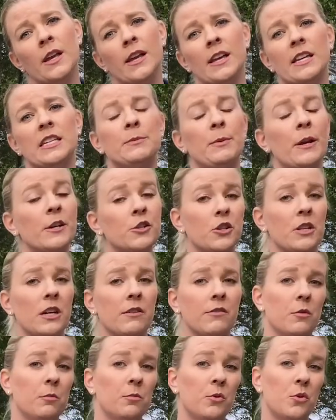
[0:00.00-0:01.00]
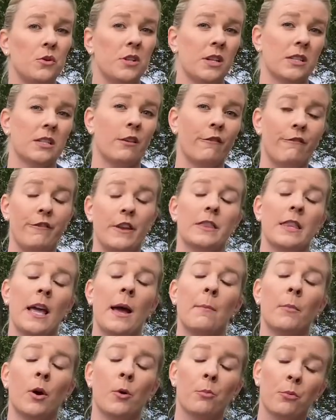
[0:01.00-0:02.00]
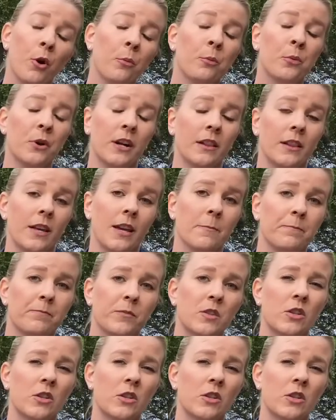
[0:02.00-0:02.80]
especially if the boot doesn't fit them appropriately.